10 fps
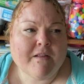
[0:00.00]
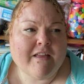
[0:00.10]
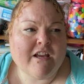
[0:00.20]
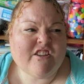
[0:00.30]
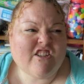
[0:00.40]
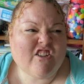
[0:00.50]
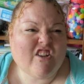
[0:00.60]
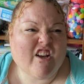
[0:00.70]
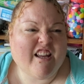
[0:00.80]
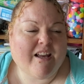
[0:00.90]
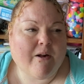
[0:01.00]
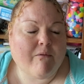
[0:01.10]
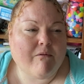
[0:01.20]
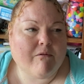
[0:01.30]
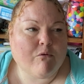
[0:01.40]
they used to do like
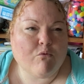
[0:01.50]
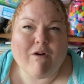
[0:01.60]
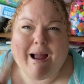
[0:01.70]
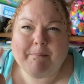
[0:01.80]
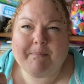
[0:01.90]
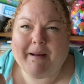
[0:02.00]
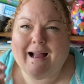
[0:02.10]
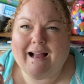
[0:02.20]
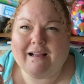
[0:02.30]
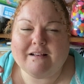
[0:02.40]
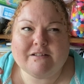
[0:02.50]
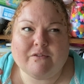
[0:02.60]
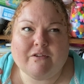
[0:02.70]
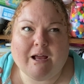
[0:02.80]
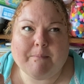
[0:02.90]
grab bags
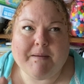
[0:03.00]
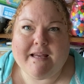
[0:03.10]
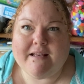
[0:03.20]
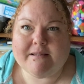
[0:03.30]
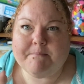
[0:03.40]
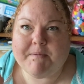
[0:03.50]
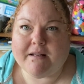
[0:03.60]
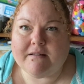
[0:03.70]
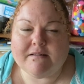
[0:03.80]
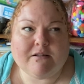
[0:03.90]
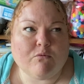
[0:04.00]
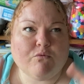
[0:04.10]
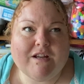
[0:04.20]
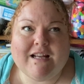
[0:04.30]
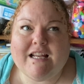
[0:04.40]
of like beads and buttons that are
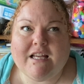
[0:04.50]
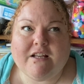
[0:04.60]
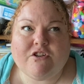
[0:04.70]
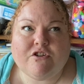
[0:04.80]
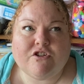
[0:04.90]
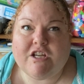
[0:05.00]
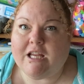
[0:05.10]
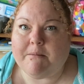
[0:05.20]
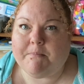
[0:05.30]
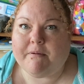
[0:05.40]
really cheap.